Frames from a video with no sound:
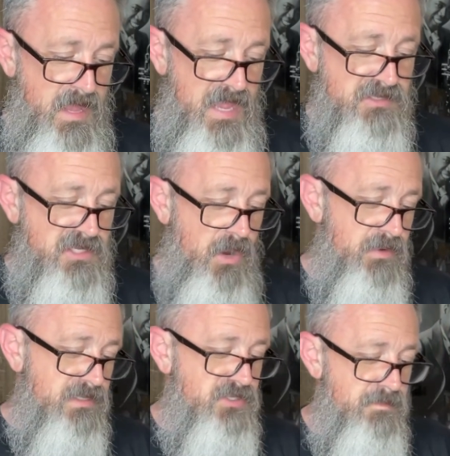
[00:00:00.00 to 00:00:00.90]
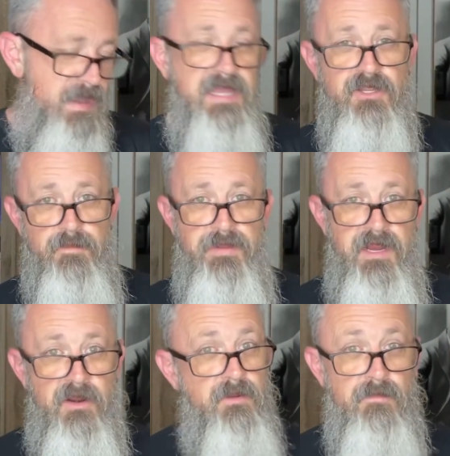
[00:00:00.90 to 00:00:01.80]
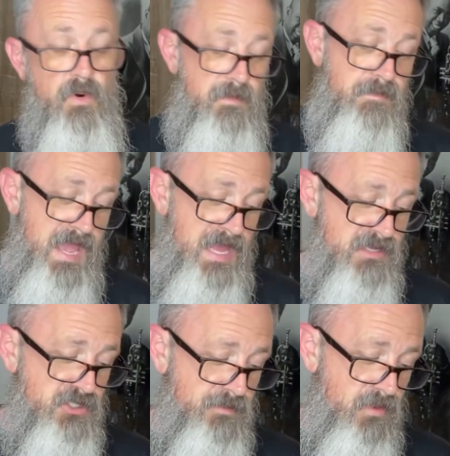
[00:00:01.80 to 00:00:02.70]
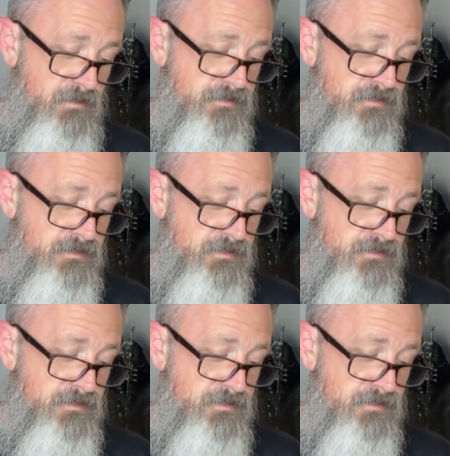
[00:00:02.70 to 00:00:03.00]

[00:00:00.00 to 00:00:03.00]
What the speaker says: It's going to make your beard more manageable.